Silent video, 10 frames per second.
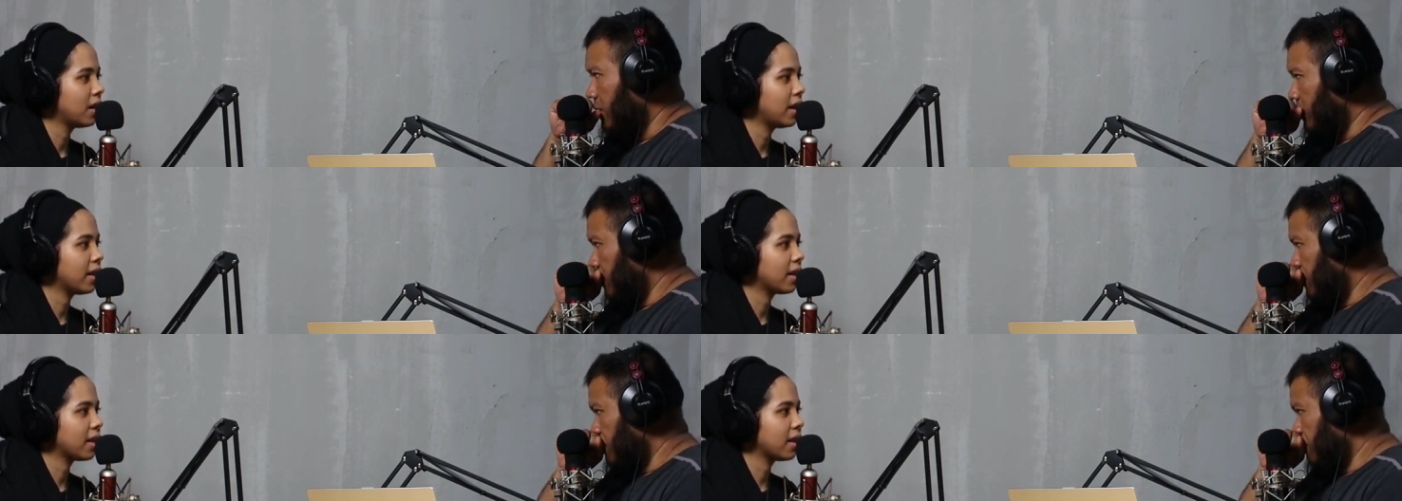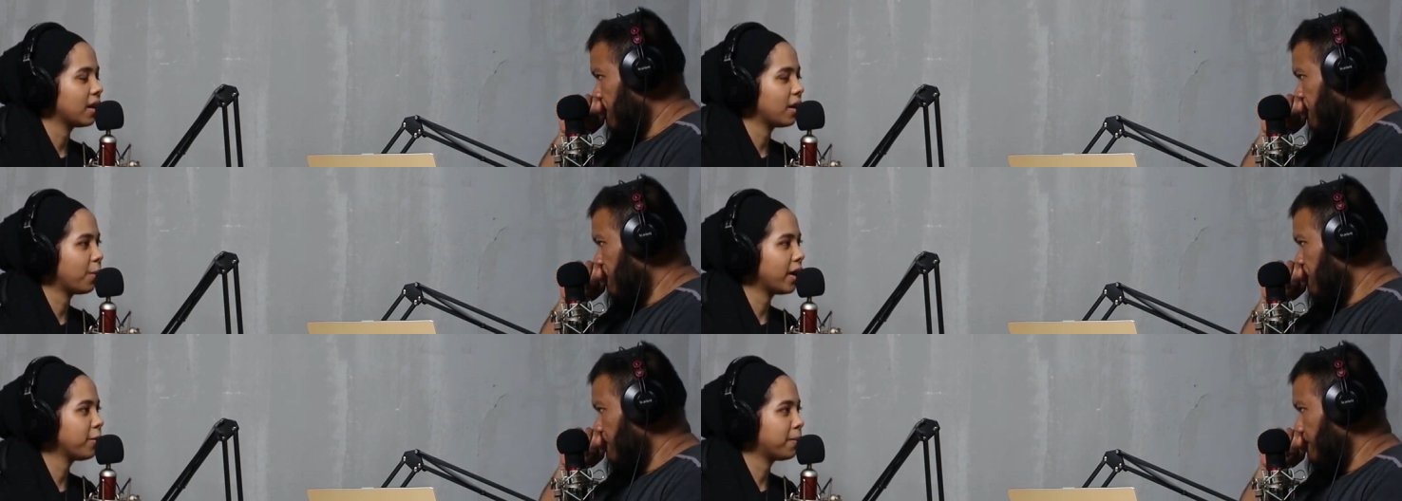Speaker 1: like
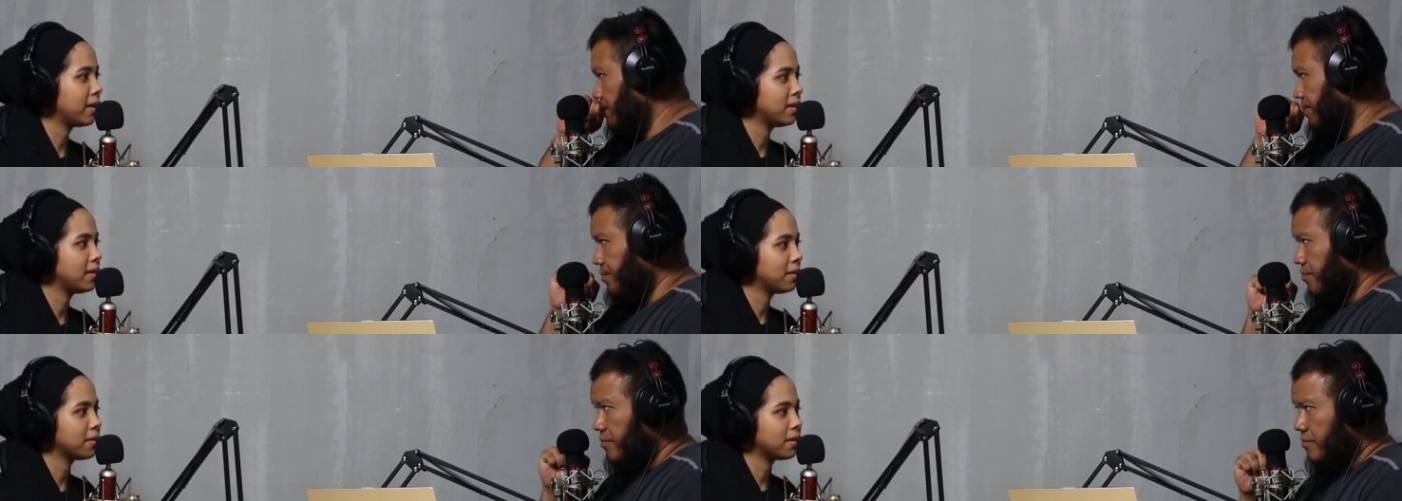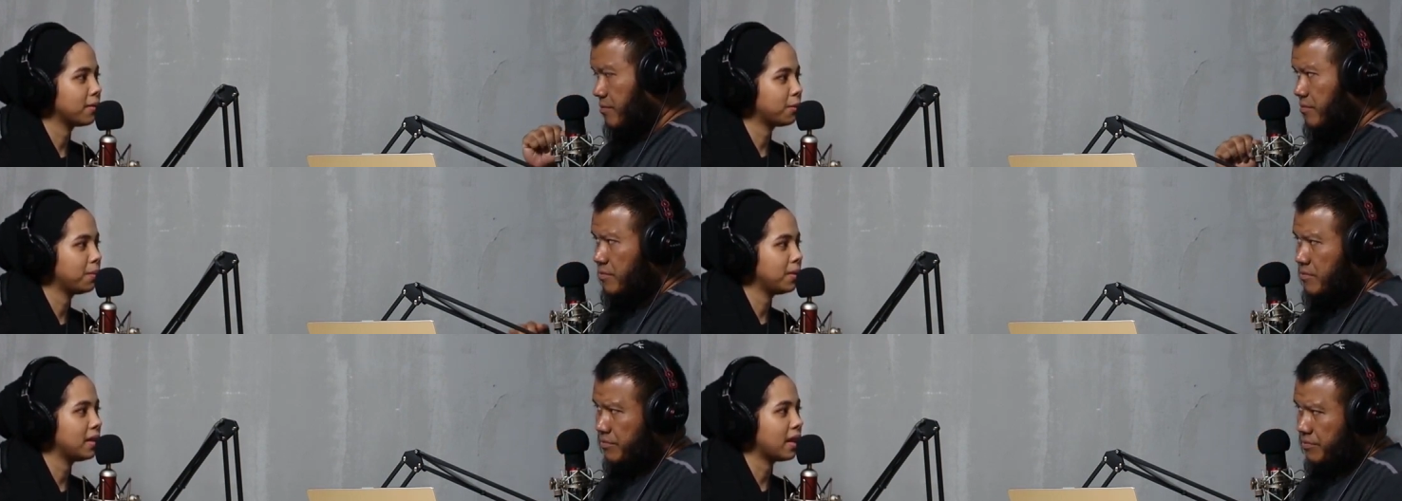why are you punishing yourself to
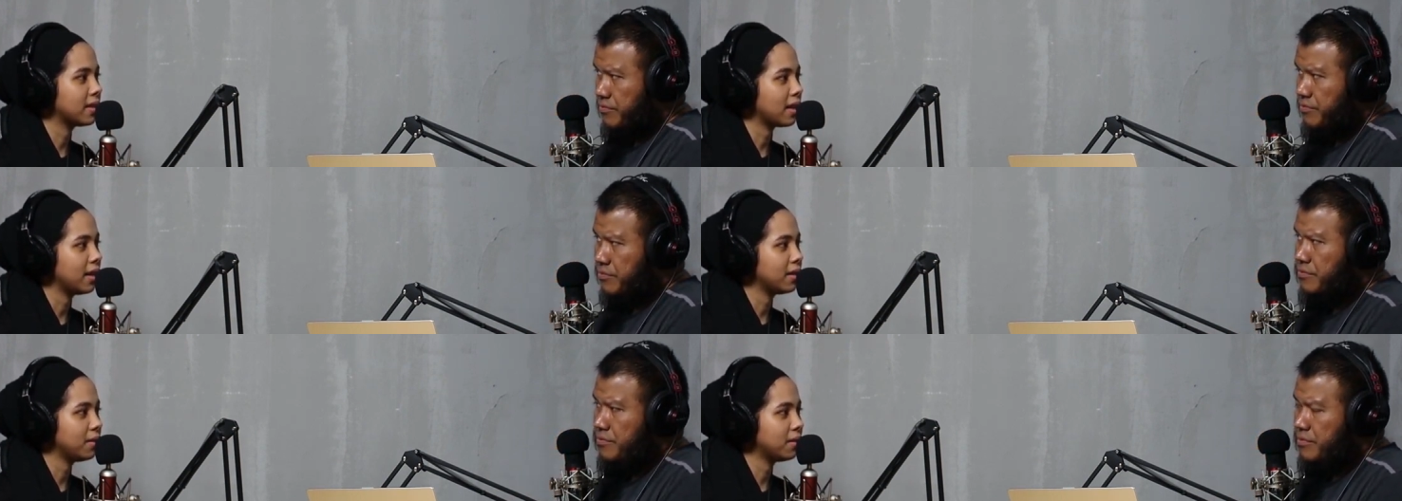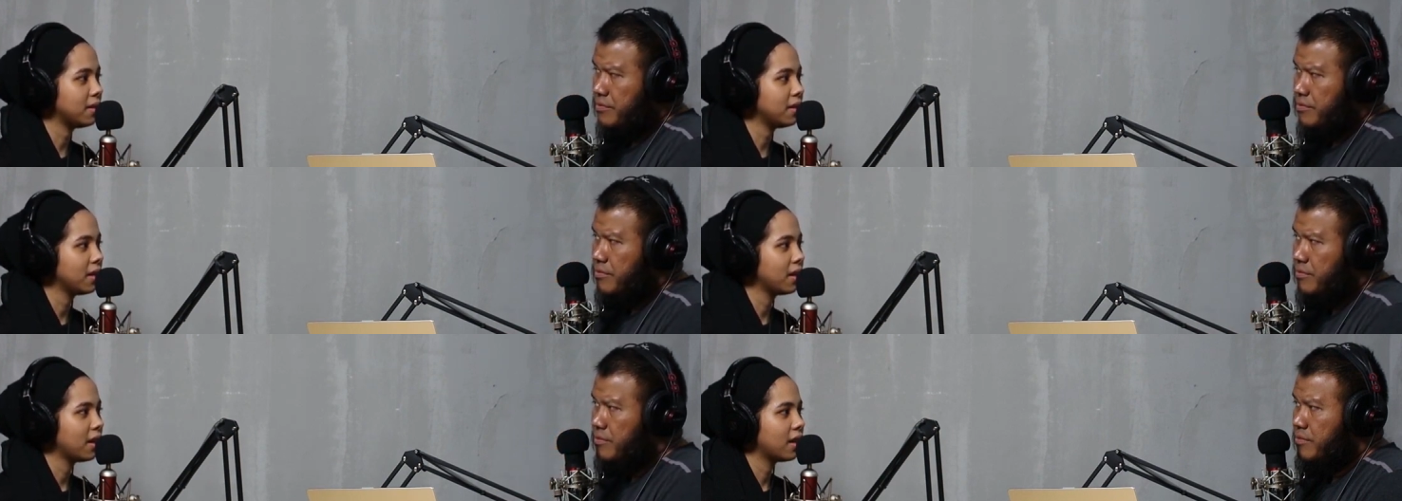be that size you see
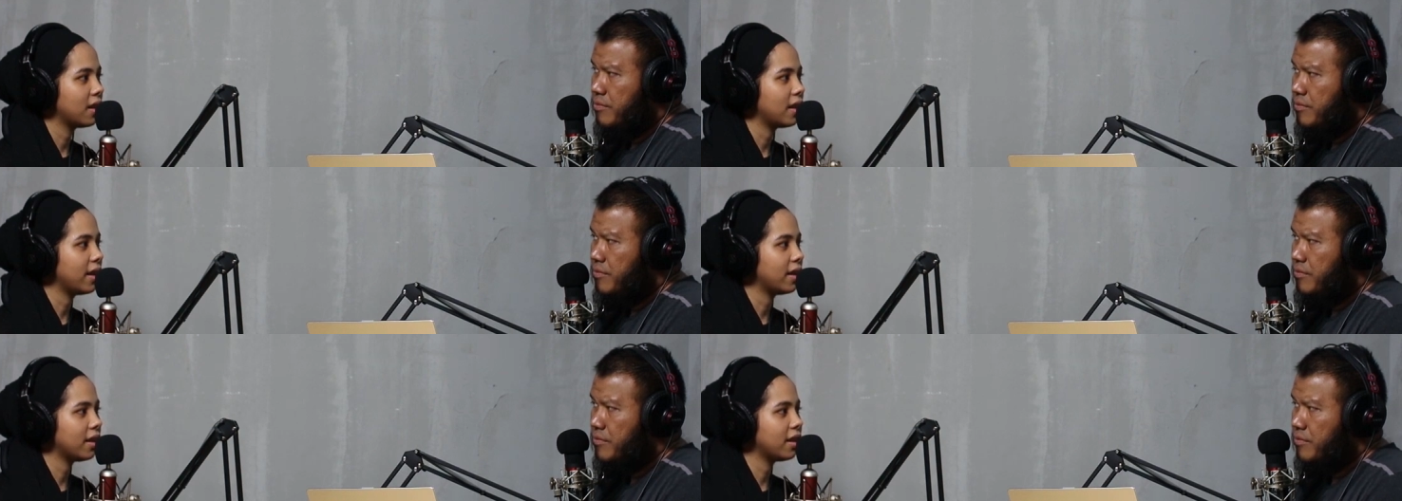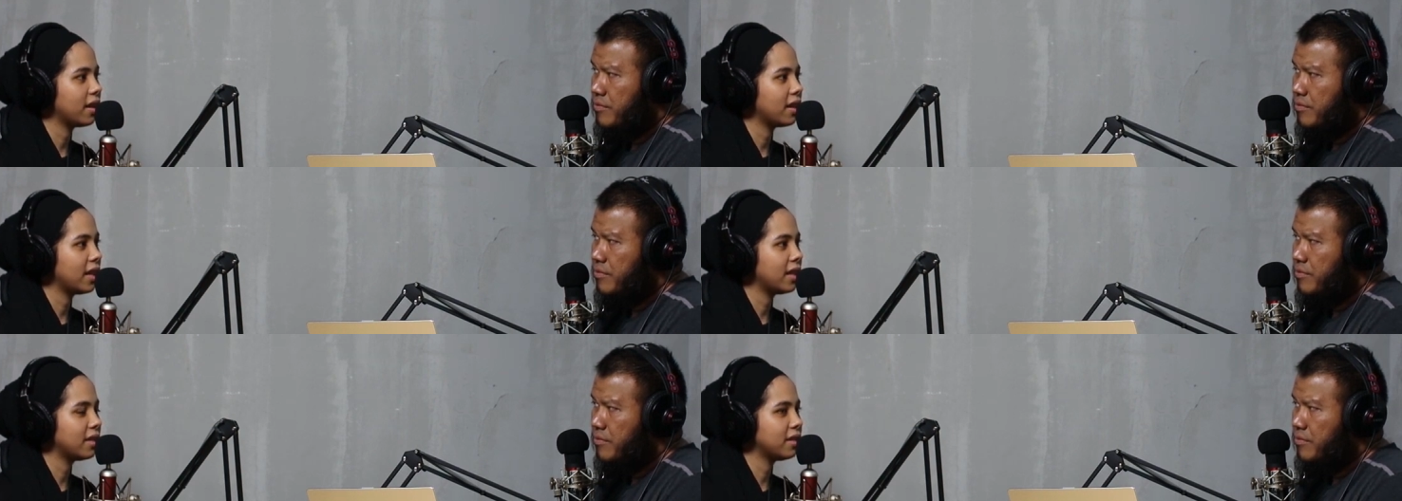like
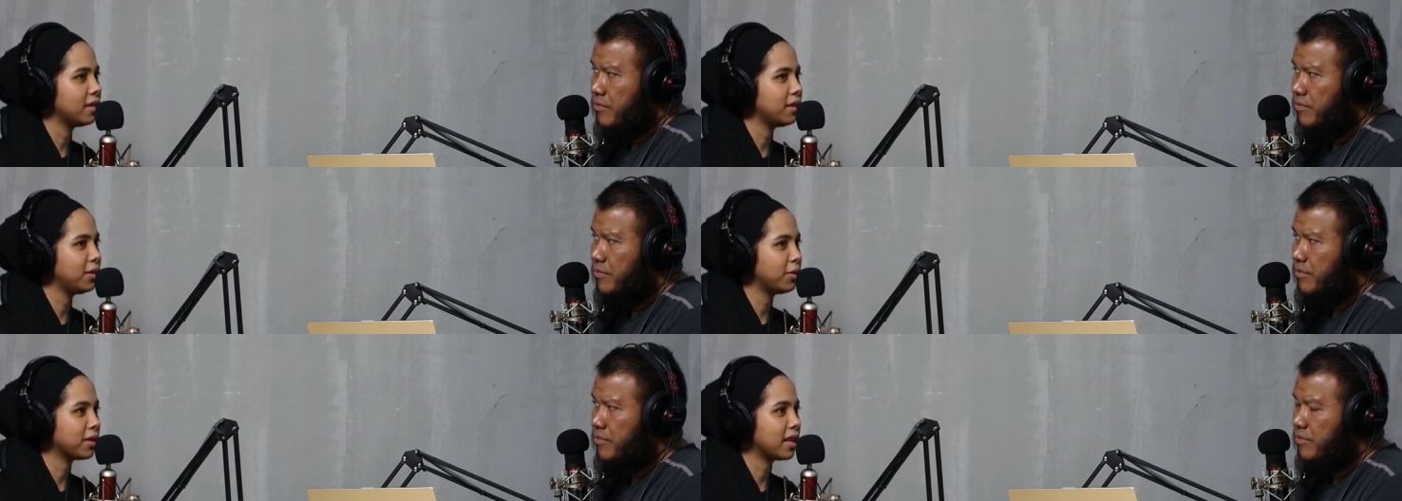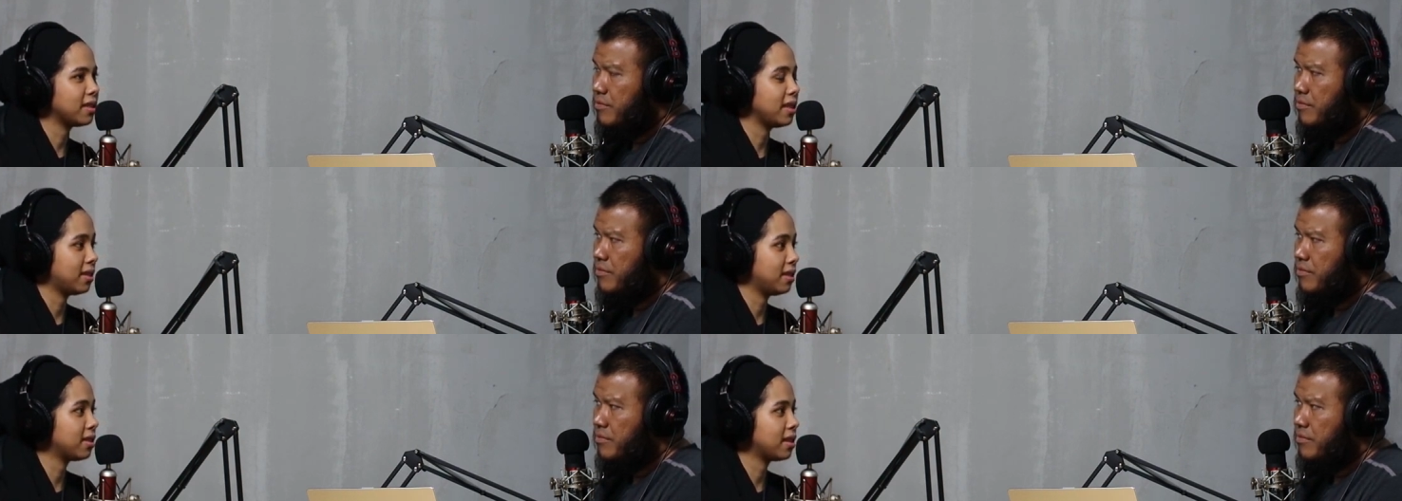your size
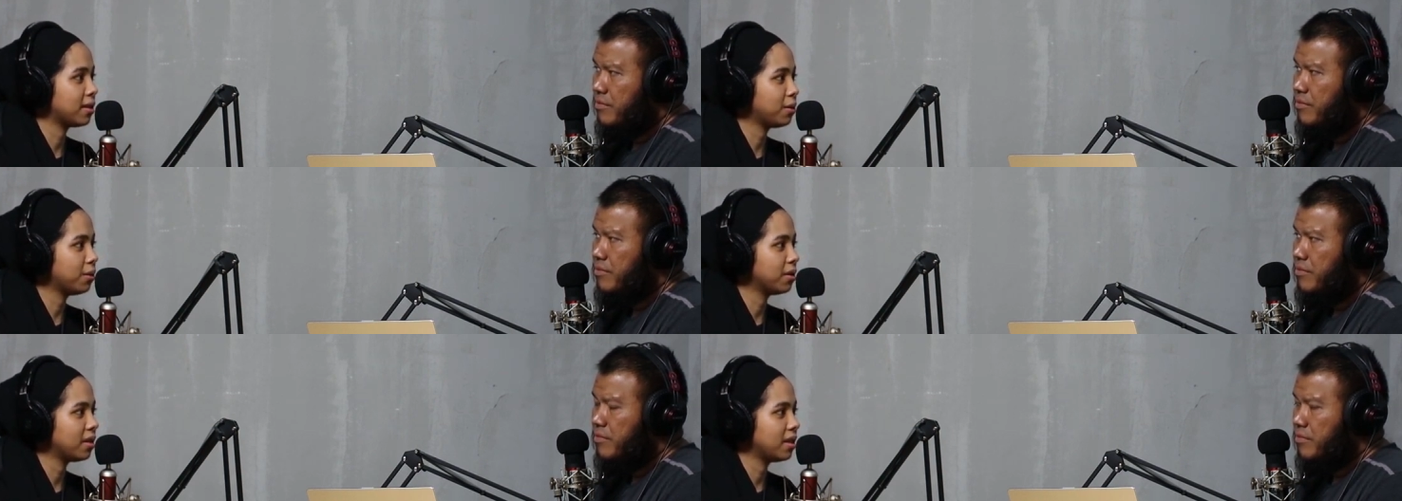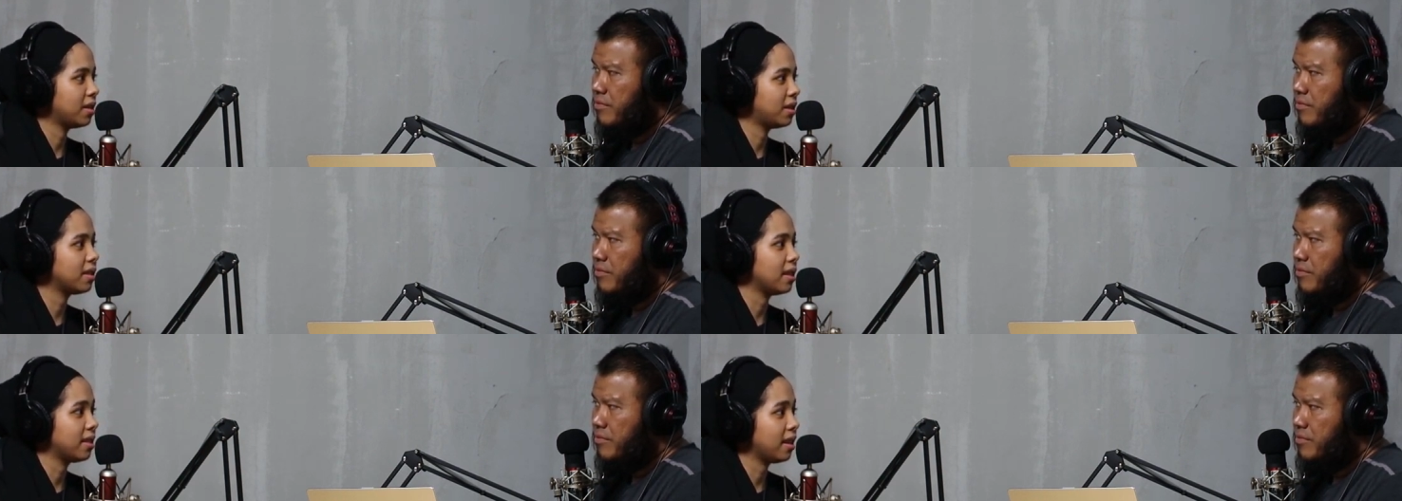is just as good and mm.
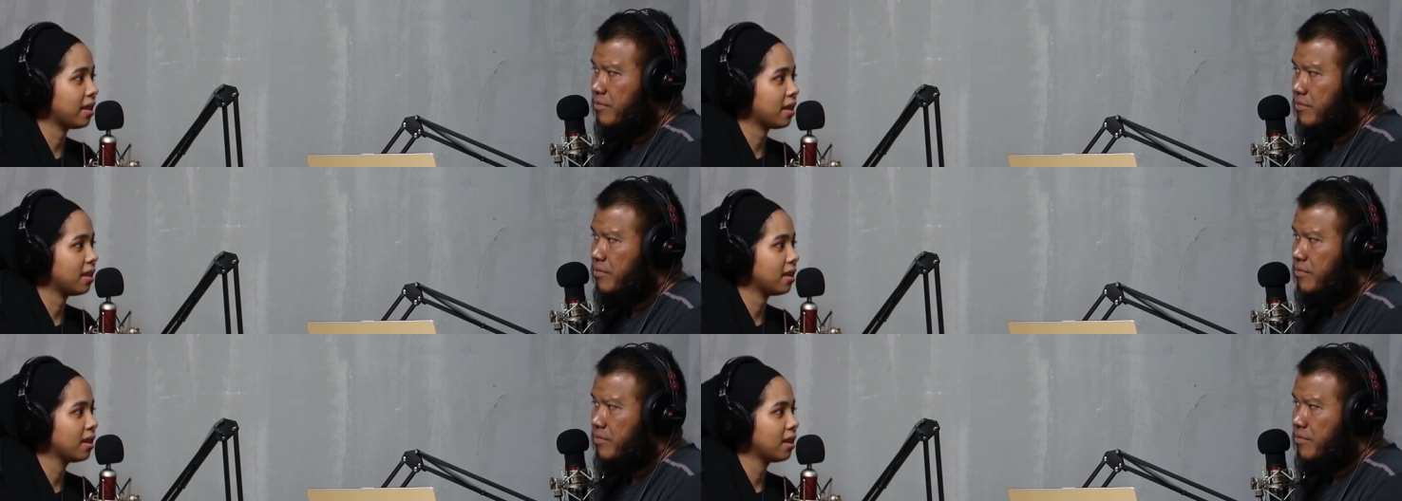just as healthy.